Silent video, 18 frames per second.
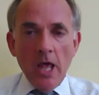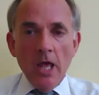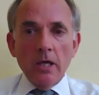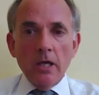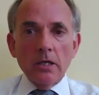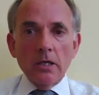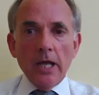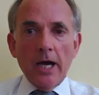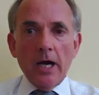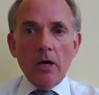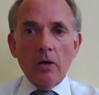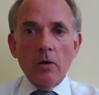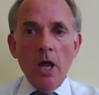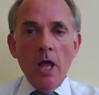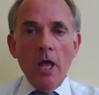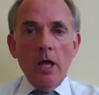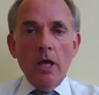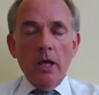Now,
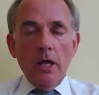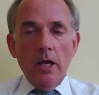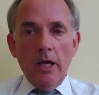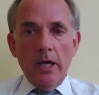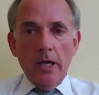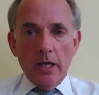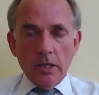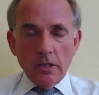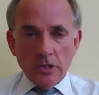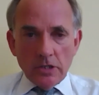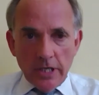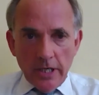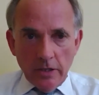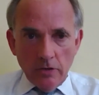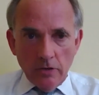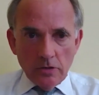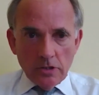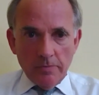it
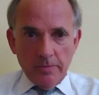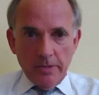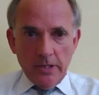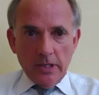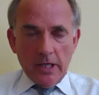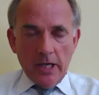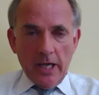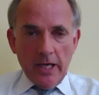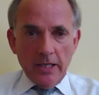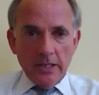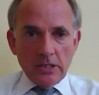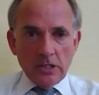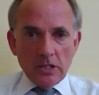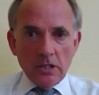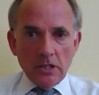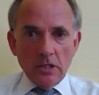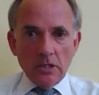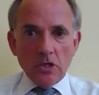continues to be the case
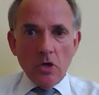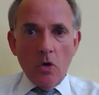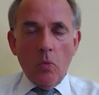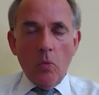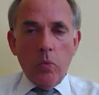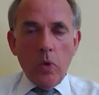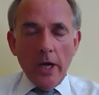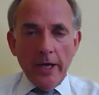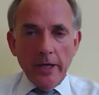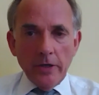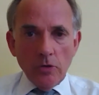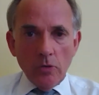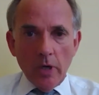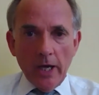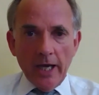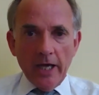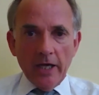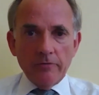that where you
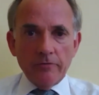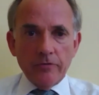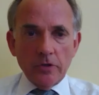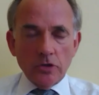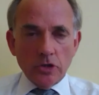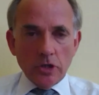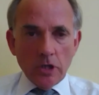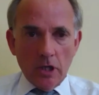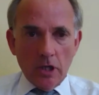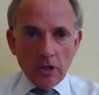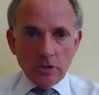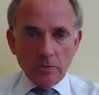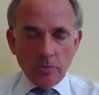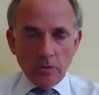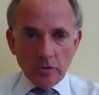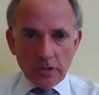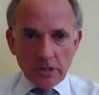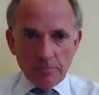have
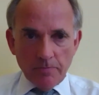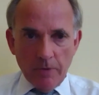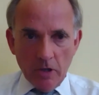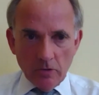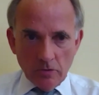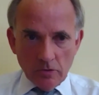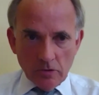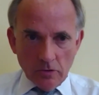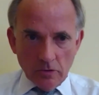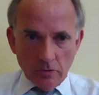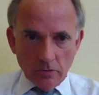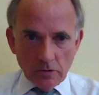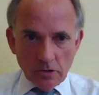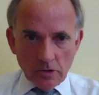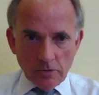chargeable disposals